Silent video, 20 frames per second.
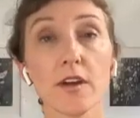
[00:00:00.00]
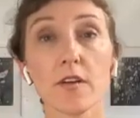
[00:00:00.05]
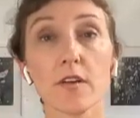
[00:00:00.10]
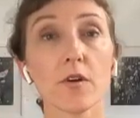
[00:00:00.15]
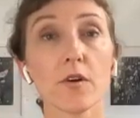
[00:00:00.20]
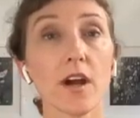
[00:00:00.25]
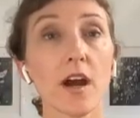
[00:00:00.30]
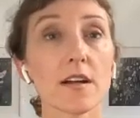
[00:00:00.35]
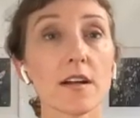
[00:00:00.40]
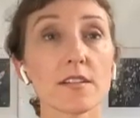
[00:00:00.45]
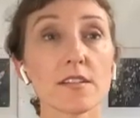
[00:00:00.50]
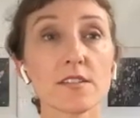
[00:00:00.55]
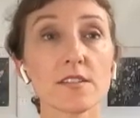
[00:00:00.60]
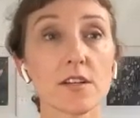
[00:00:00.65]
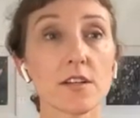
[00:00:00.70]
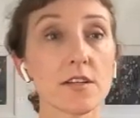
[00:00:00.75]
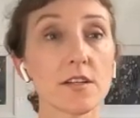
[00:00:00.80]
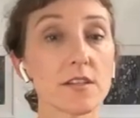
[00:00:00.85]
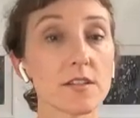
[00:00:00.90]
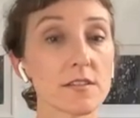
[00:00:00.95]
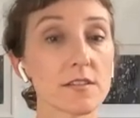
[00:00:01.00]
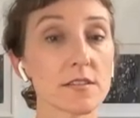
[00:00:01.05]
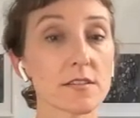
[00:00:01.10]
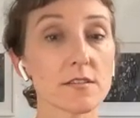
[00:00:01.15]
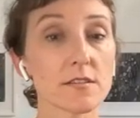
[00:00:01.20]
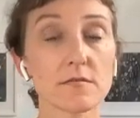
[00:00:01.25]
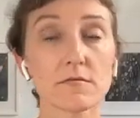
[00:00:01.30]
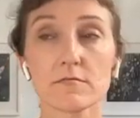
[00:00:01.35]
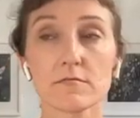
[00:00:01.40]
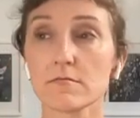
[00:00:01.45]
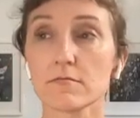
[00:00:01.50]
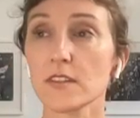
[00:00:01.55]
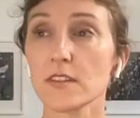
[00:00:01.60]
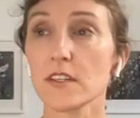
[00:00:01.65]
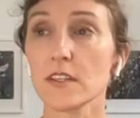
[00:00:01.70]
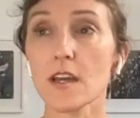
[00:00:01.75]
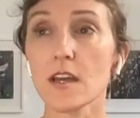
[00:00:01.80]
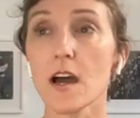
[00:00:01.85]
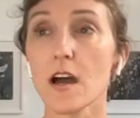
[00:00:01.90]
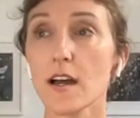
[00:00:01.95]
regards to
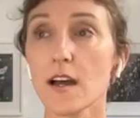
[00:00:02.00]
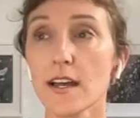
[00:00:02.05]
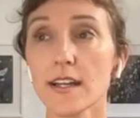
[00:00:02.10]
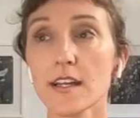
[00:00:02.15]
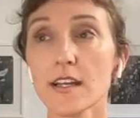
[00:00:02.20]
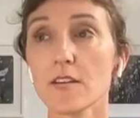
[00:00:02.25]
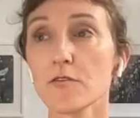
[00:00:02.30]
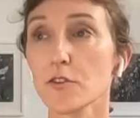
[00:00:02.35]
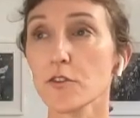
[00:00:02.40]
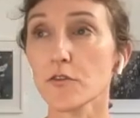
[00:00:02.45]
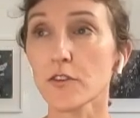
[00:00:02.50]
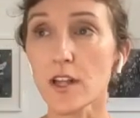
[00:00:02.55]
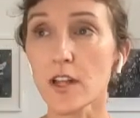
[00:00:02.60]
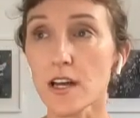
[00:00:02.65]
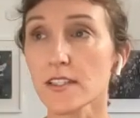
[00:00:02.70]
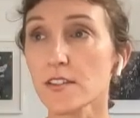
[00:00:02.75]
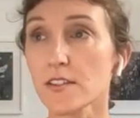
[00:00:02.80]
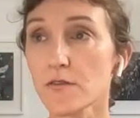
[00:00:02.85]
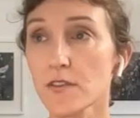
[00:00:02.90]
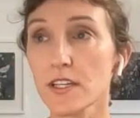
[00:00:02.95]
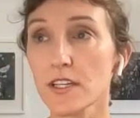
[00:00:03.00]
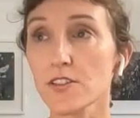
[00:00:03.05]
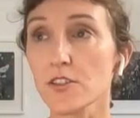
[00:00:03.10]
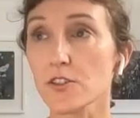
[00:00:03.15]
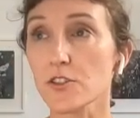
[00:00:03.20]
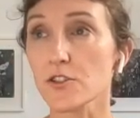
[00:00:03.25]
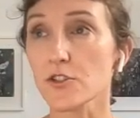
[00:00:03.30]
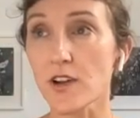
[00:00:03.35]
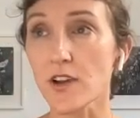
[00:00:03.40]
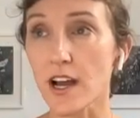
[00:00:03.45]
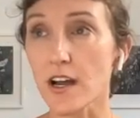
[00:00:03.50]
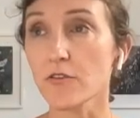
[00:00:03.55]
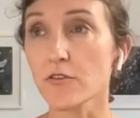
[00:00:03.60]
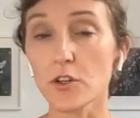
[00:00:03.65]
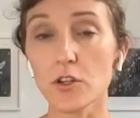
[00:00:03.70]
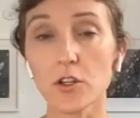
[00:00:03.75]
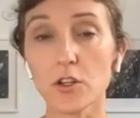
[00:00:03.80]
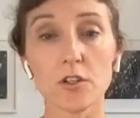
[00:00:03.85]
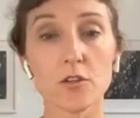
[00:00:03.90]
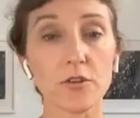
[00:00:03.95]
any of your philosophies or
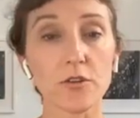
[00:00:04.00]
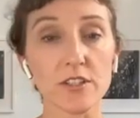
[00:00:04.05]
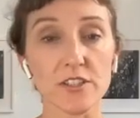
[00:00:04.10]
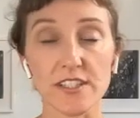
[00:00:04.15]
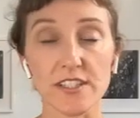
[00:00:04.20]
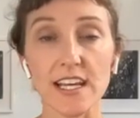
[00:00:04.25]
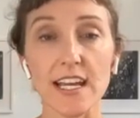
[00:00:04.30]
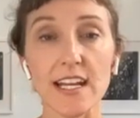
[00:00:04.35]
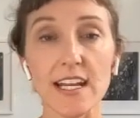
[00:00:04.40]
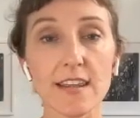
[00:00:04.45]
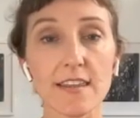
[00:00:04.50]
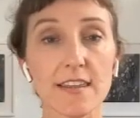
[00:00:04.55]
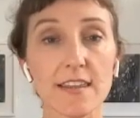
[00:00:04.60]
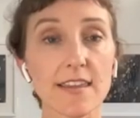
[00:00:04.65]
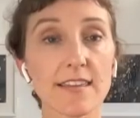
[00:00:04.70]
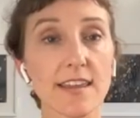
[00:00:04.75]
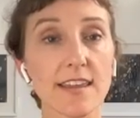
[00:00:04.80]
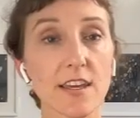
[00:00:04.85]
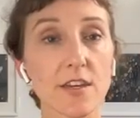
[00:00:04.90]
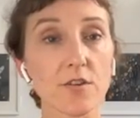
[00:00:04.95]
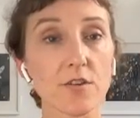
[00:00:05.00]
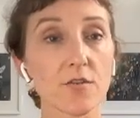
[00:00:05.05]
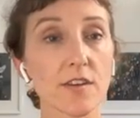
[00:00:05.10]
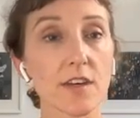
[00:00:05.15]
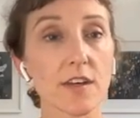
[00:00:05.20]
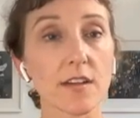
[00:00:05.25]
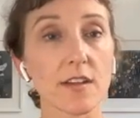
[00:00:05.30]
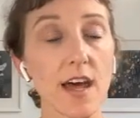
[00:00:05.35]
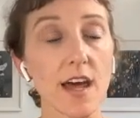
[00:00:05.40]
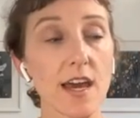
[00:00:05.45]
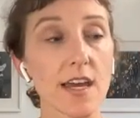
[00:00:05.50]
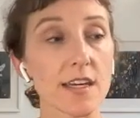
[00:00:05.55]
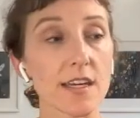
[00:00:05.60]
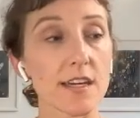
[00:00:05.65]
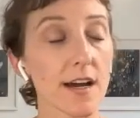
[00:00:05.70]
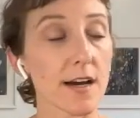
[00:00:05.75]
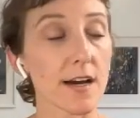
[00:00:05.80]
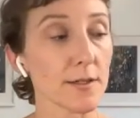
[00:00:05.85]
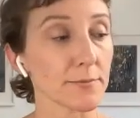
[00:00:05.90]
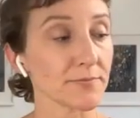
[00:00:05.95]
travel, or just anything that you feel like
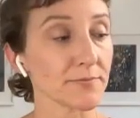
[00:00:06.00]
